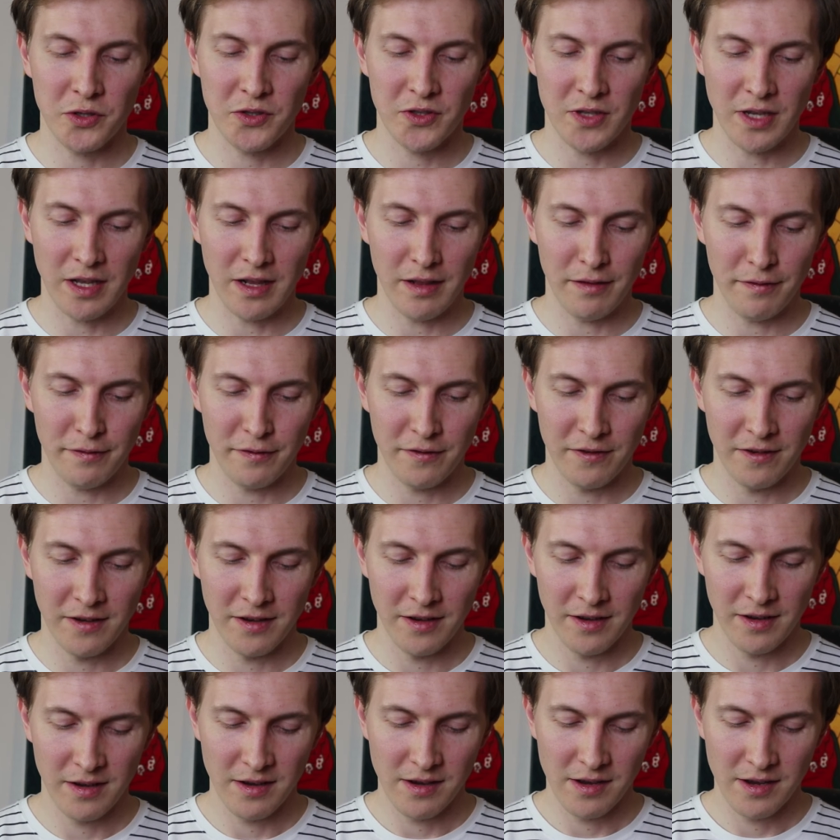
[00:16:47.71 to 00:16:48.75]
self
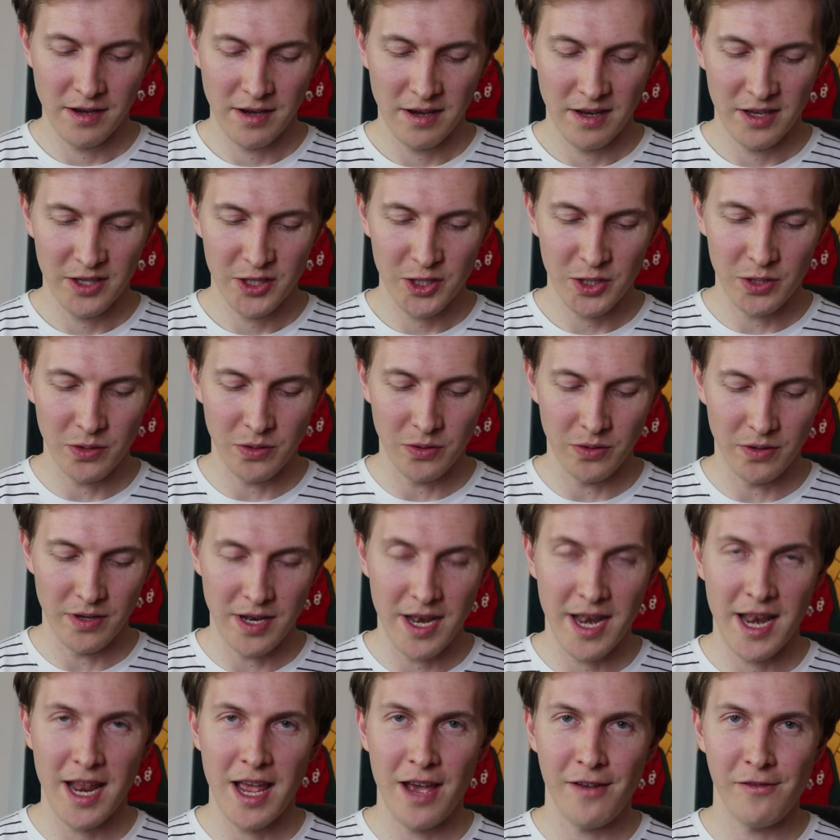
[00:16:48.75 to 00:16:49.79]
to
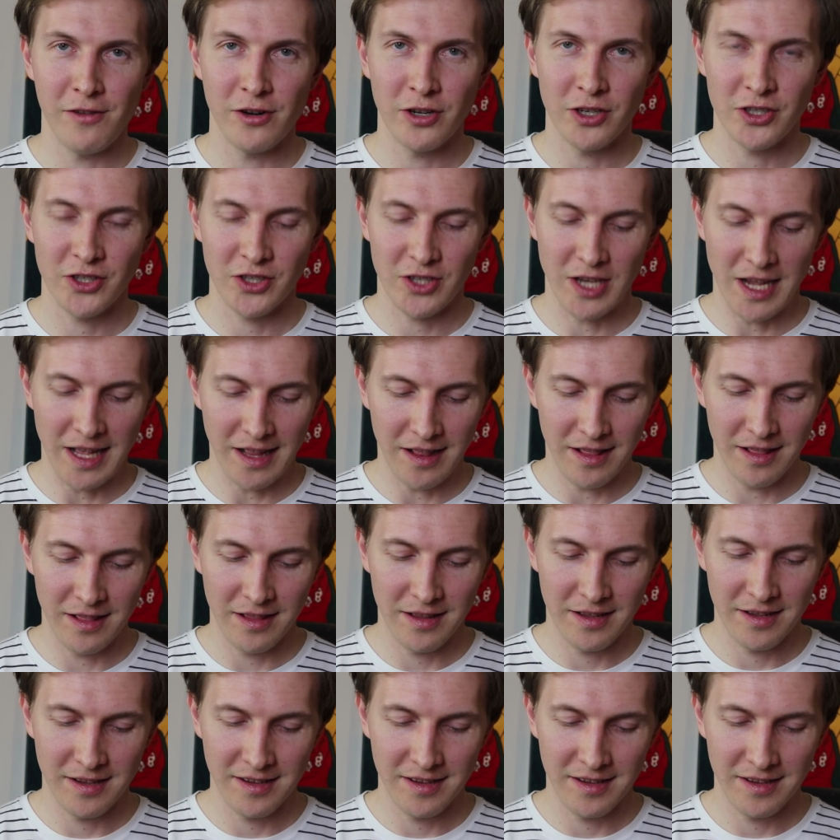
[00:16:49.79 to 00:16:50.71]
never sell.